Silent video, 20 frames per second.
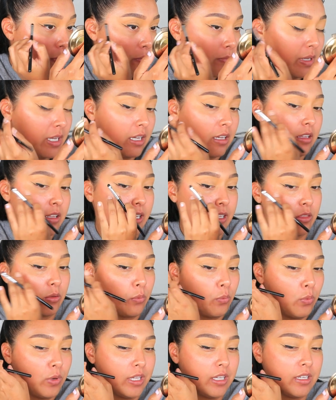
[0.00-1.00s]
make like
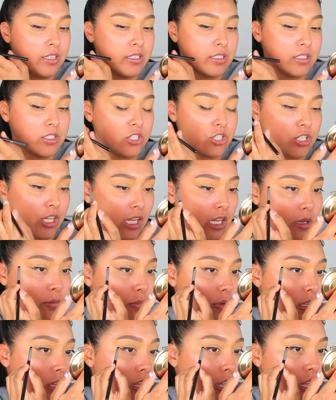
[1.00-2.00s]
the wing
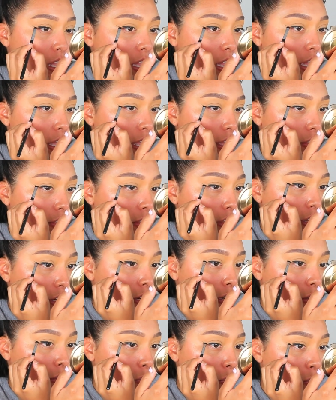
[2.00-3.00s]
shape, and then
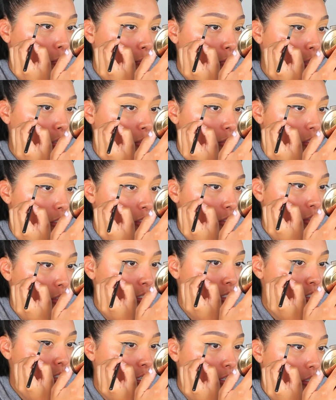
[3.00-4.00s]
I, you know,
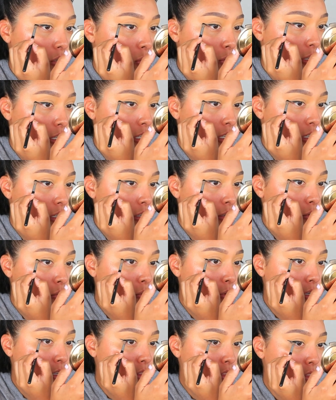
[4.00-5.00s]
slowly started going
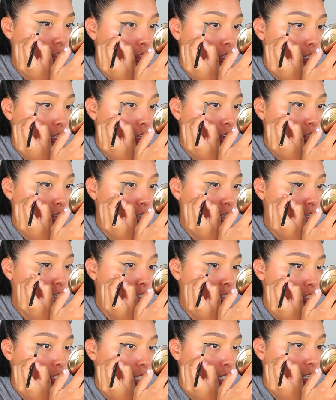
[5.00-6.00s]
in with the
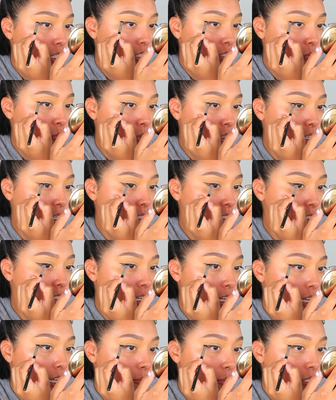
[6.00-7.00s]
darker shades one at a
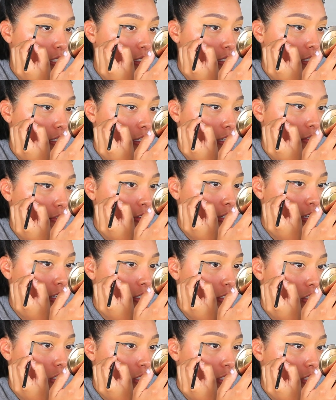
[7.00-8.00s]
time and stuff, and
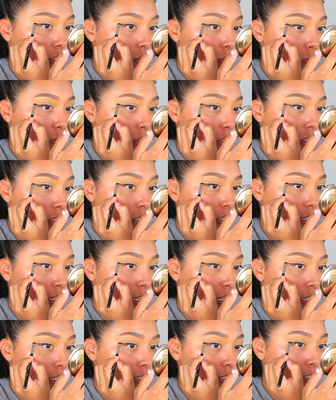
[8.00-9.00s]
it just was
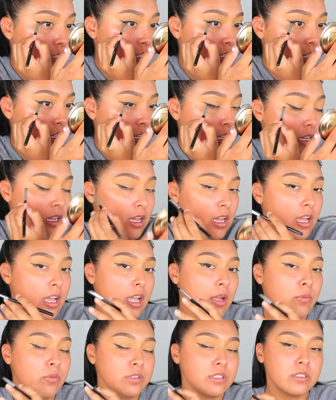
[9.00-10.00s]
not,
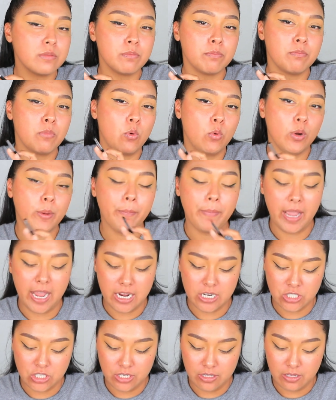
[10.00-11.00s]
it was more
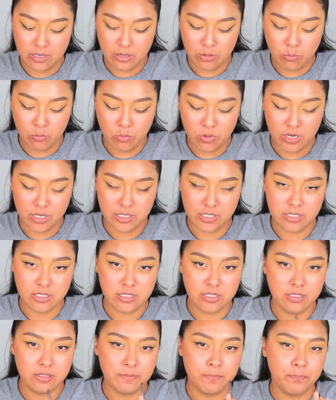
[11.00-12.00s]
patchy than it
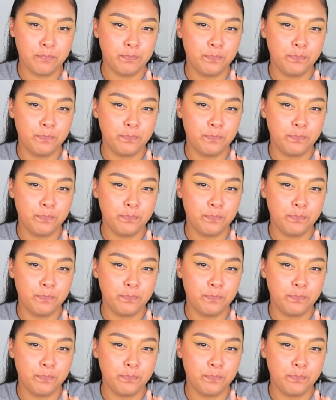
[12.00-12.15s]
was